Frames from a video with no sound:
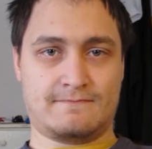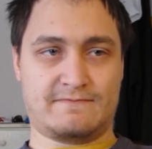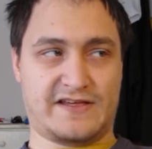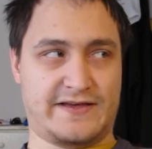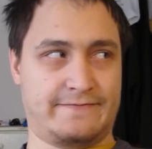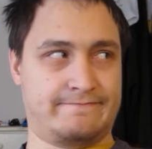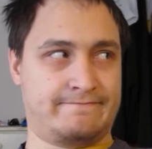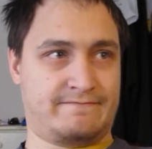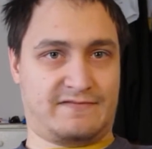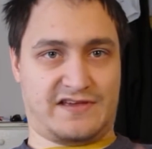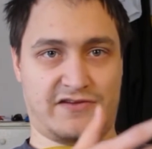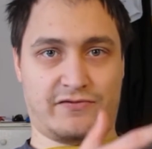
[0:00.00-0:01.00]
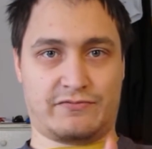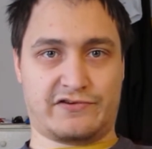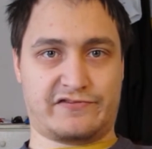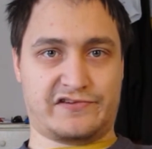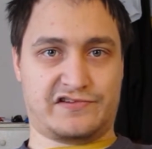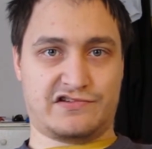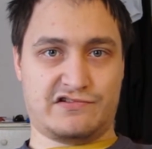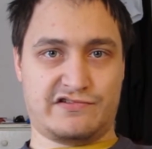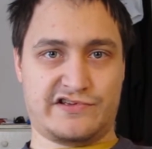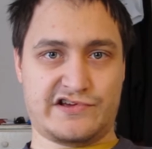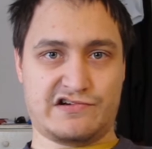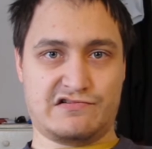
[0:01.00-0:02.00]
They came from different
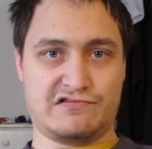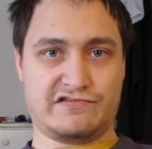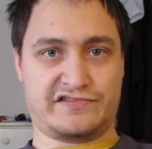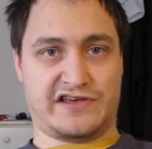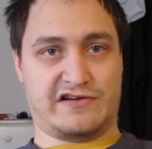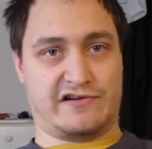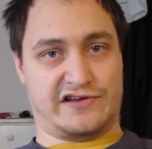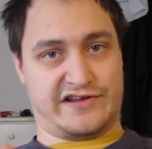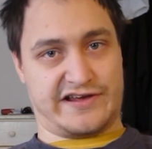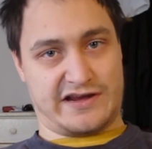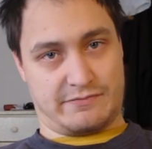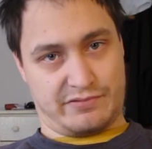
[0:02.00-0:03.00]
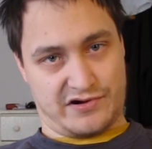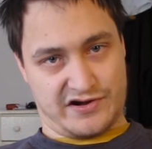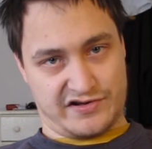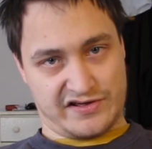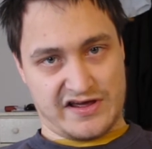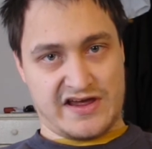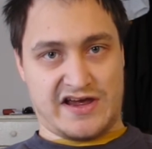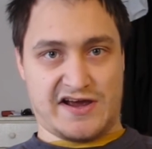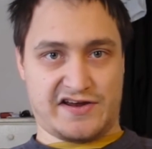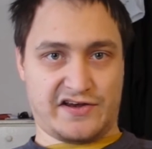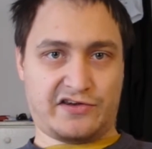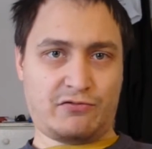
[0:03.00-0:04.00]
studios, they are a decade apart,
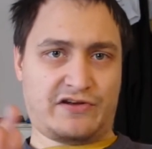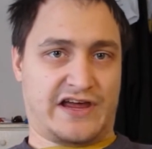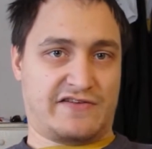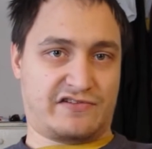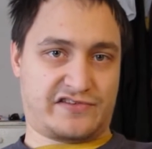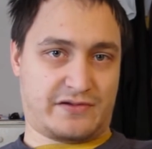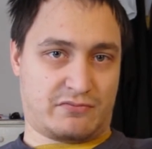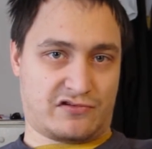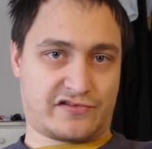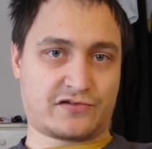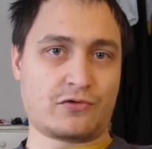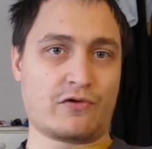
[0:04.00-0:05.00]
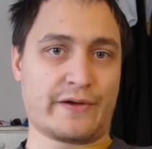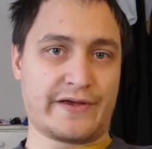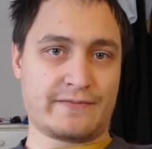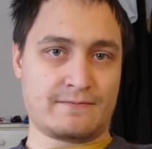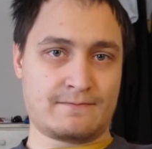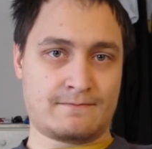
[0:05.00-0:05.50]
and they don't have a similar story.